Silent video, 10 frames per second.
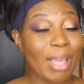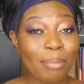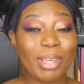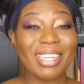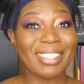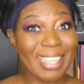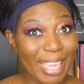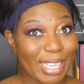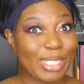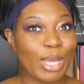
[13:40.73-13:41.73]
I'm gonna say
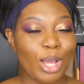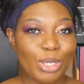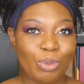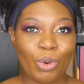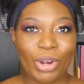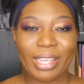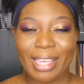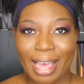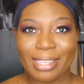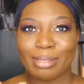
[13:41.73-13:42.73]
it does work.
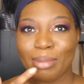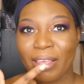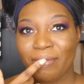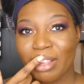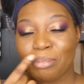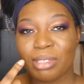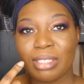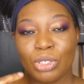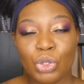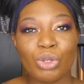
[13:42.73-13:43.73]
Yes, my
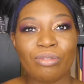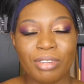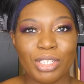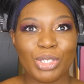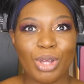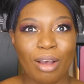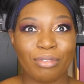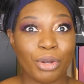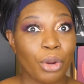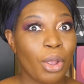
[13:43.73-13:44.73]
lips do feel
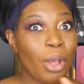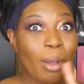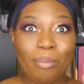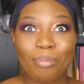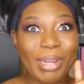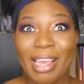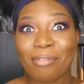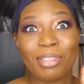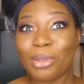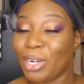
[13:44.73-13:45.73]
softer, but
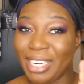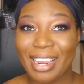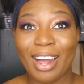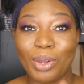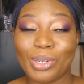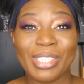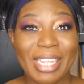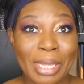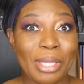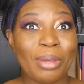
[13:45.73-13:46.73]
not for $30.
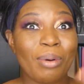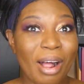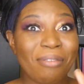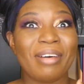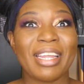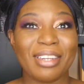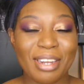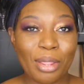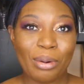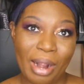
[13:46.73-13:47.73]
Thank you. I'll find
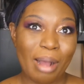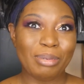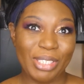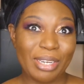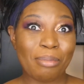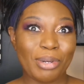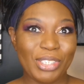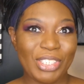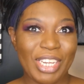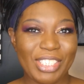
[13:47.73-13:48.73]
another option.
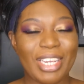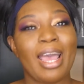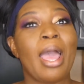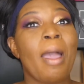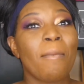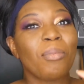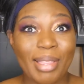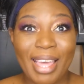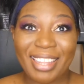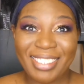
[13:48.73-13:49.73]
Appreciate you.
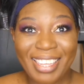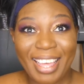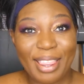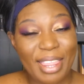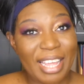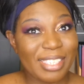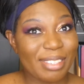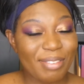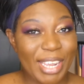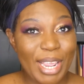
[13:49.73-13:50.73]
But that's it. That's
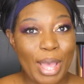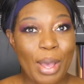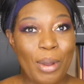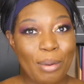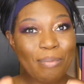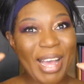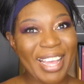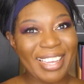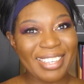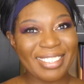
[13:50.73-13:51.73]
the video.
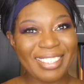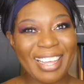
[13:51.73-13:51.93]
Bye.